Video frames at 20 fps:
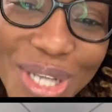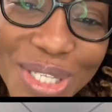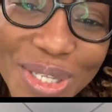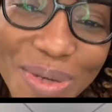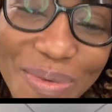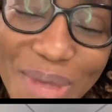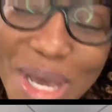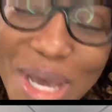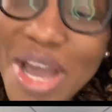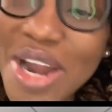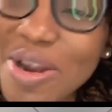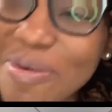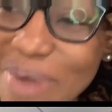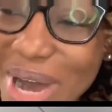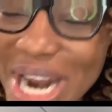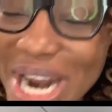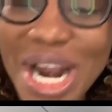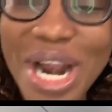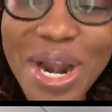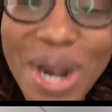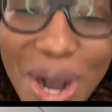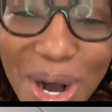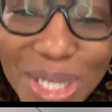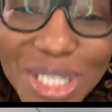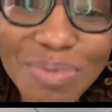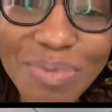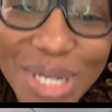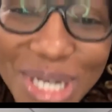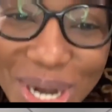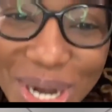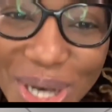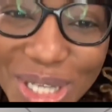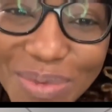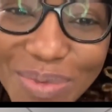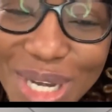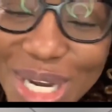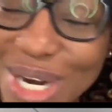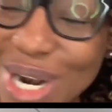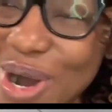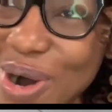Like anybody that knows
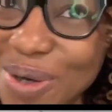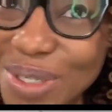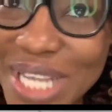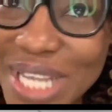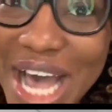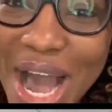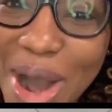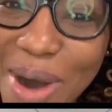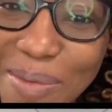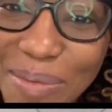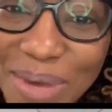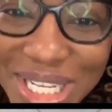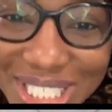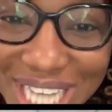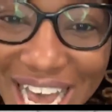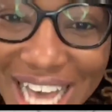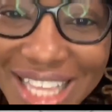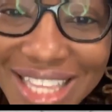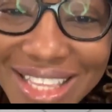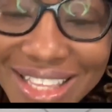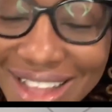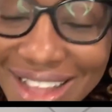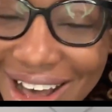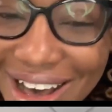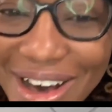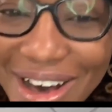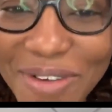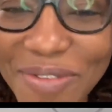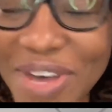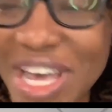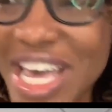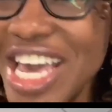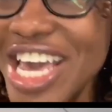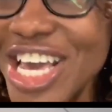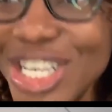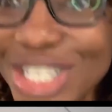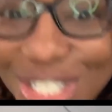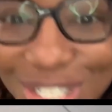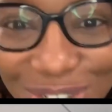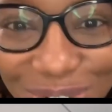how much I love
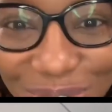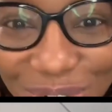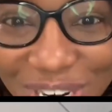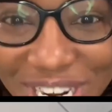history